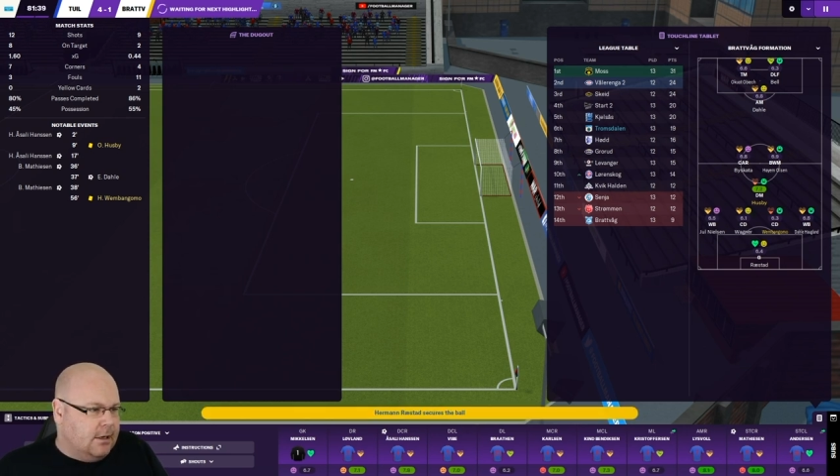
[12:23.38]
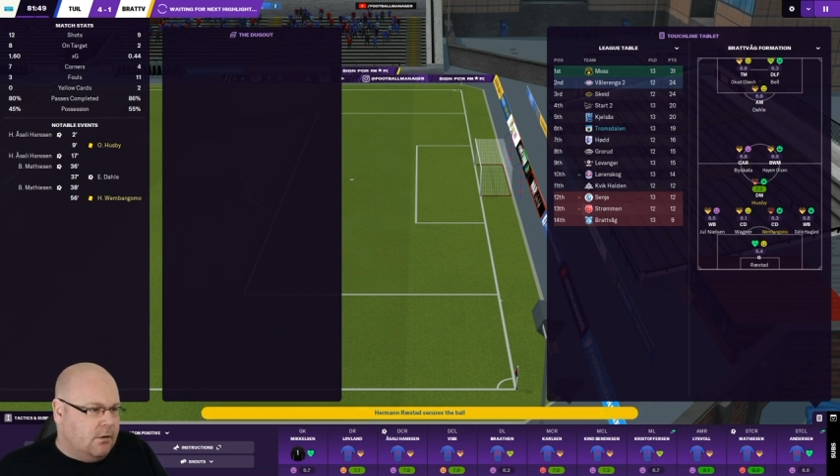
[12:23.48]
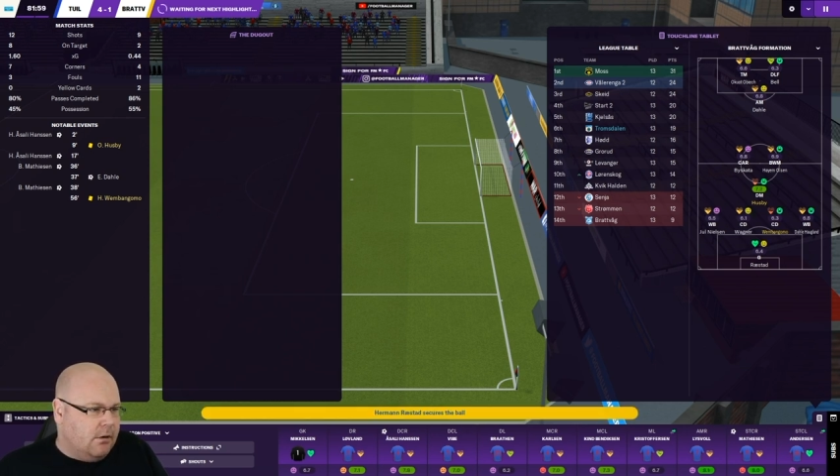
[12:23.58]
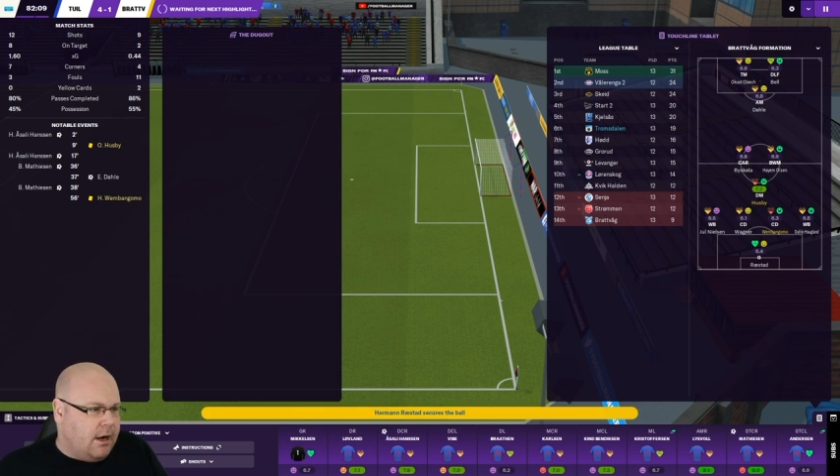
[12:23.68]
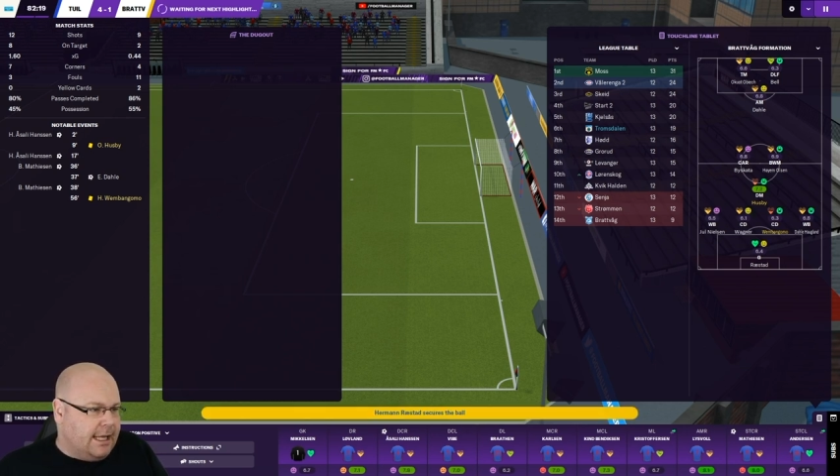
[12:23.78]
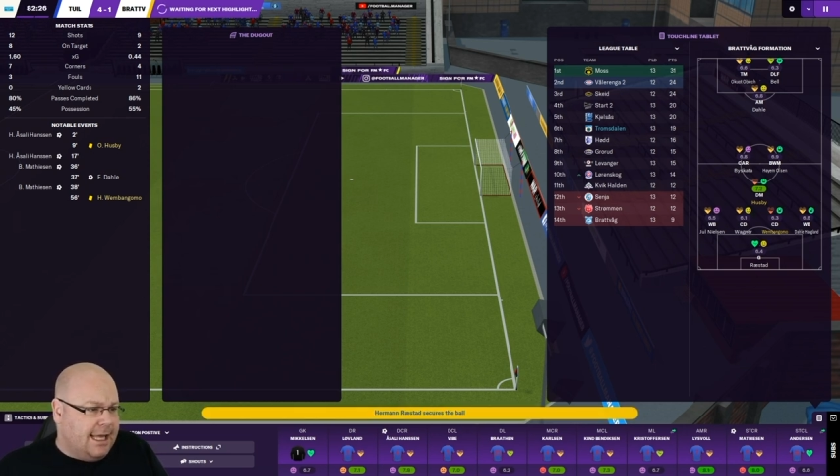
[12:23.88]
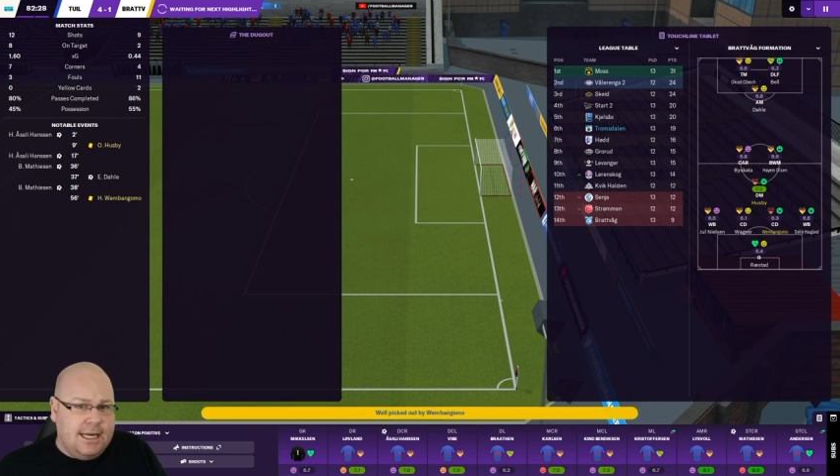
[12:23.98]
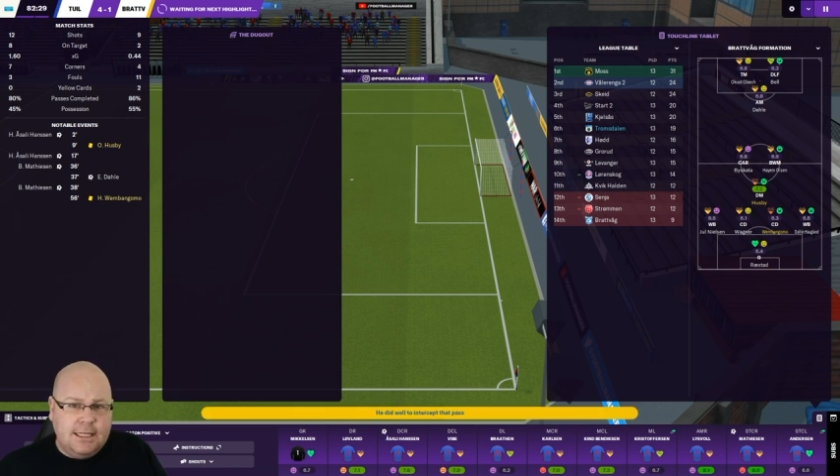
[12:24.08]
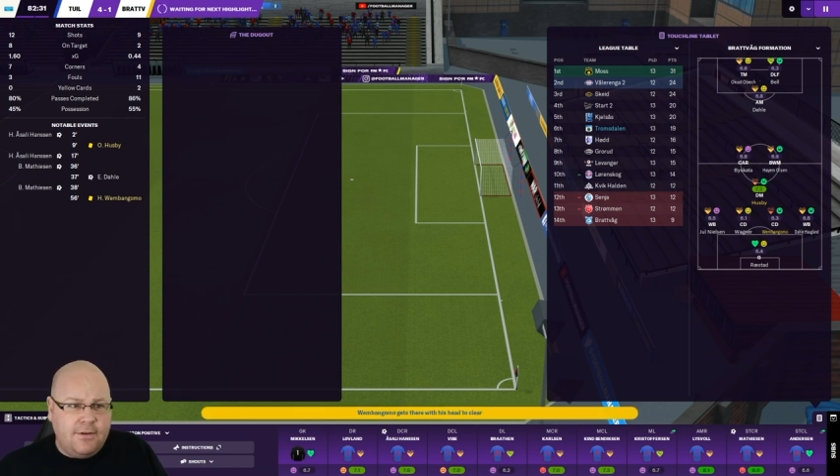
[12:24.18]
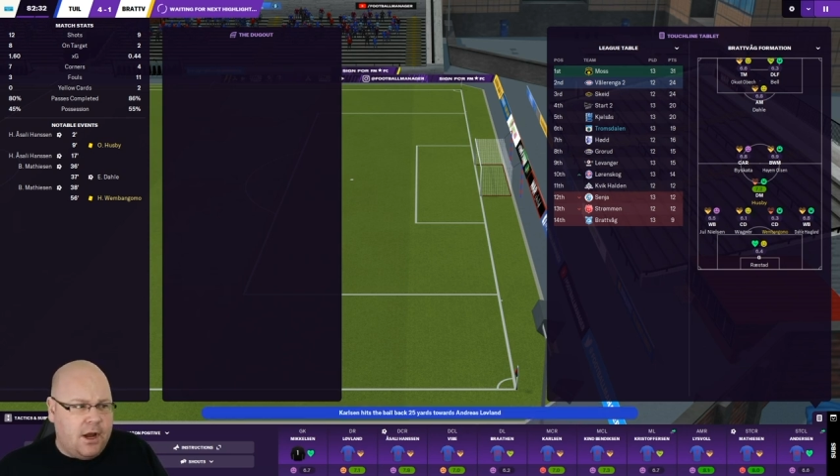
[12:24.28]
All right,
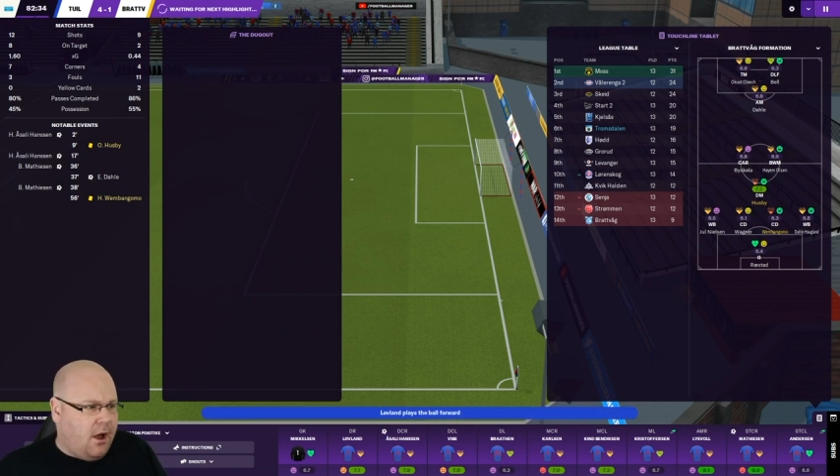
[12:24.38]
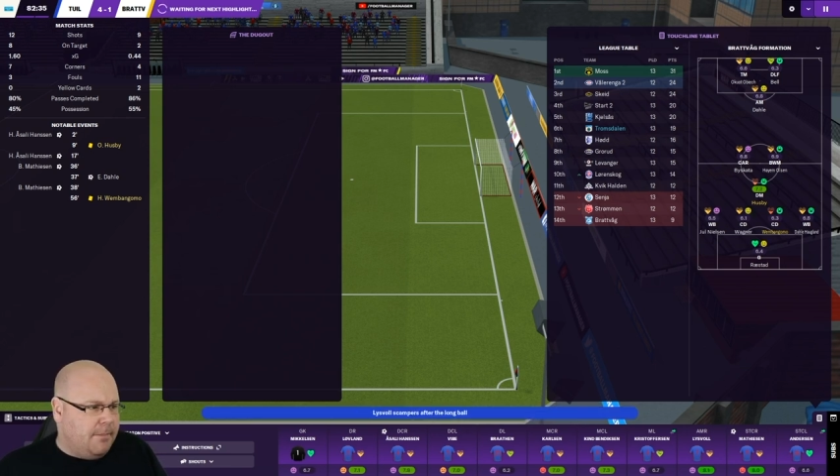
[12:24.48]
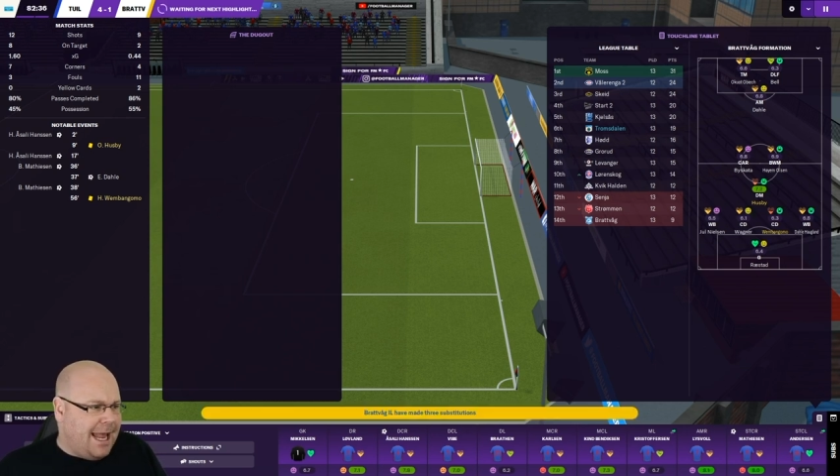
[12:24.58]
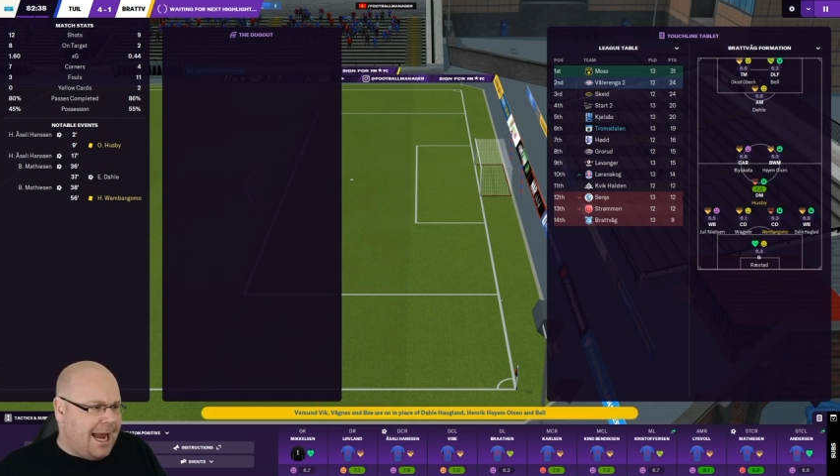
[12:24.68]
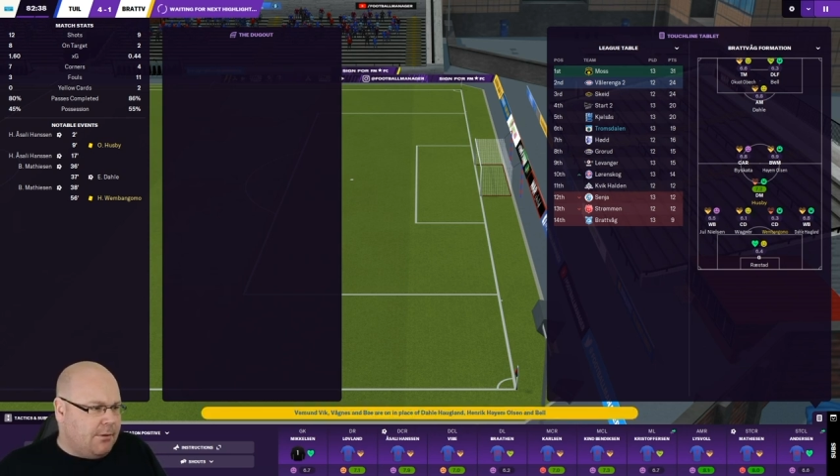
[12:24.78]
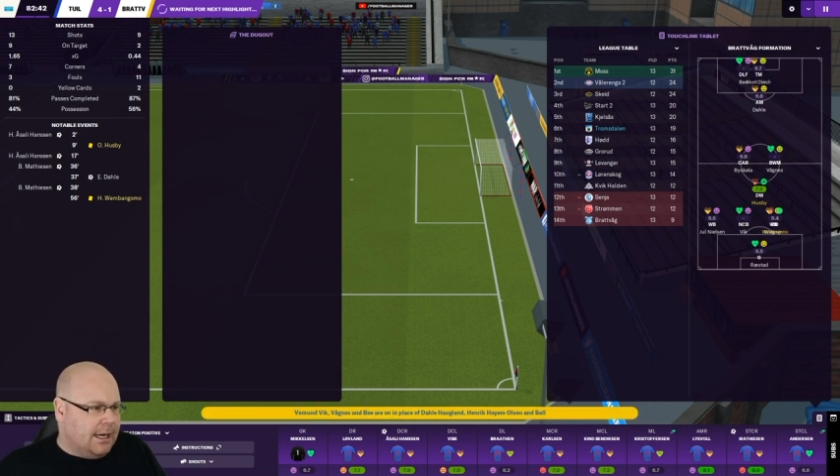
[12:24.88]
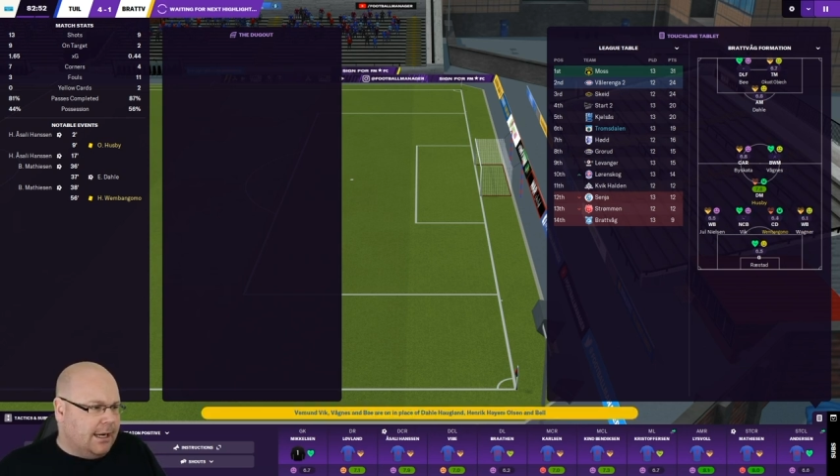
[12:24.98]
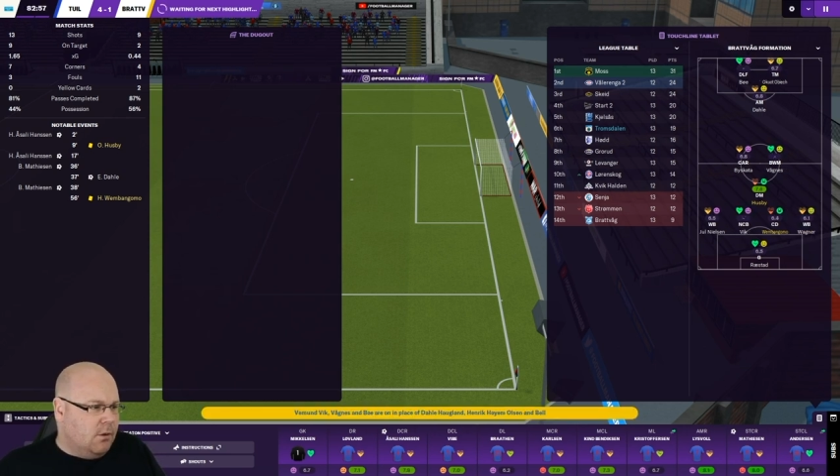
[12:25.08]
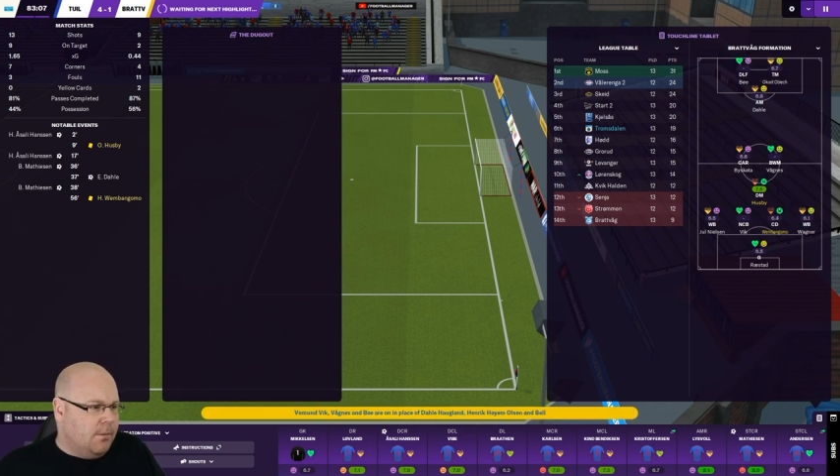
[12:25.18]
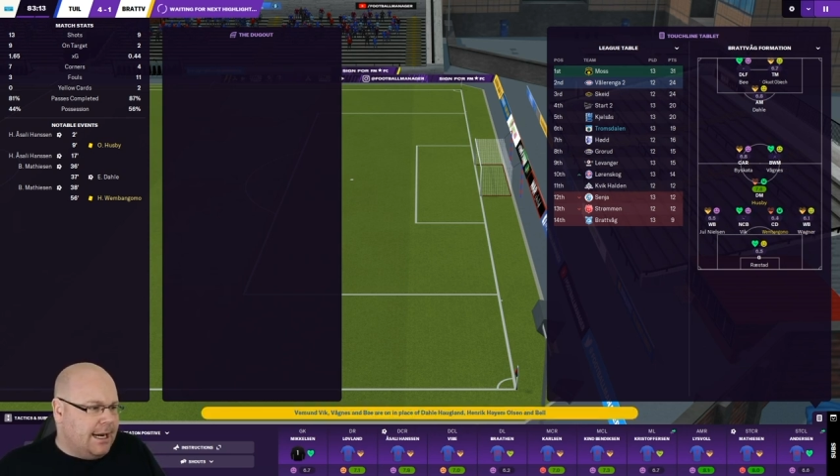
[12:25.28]
things have calmed down a
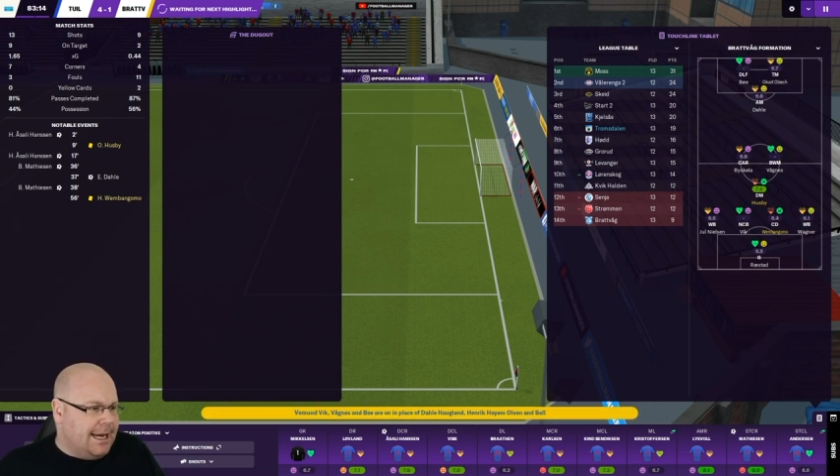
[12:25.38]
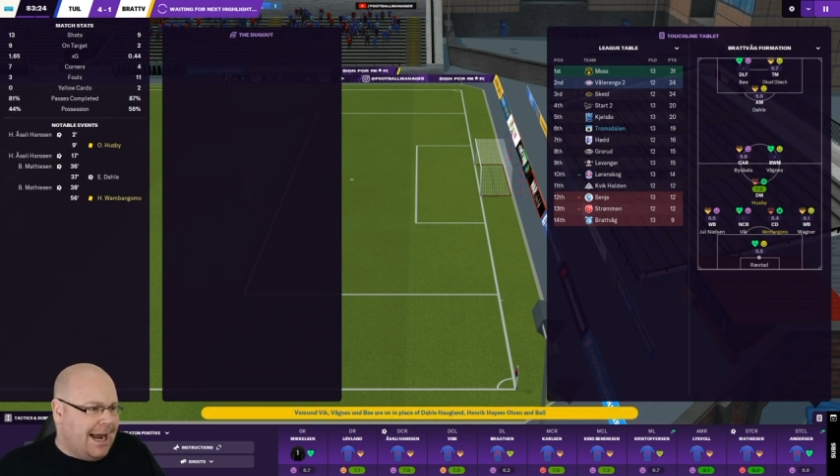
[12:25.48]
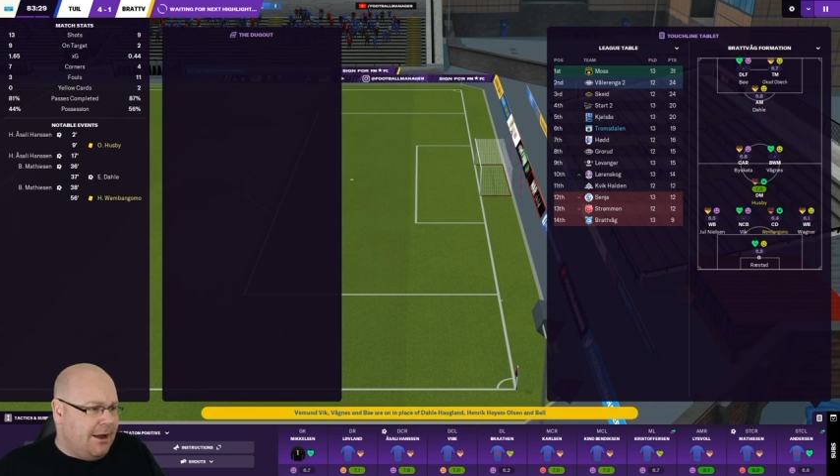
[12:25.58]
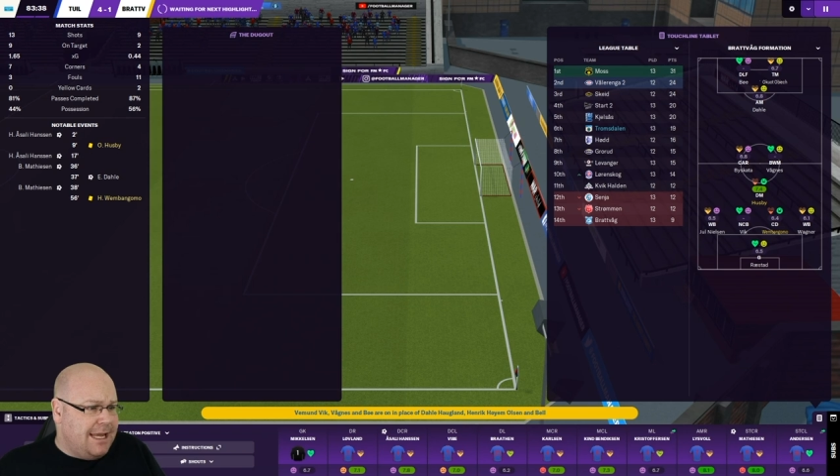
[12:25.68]
little bit now.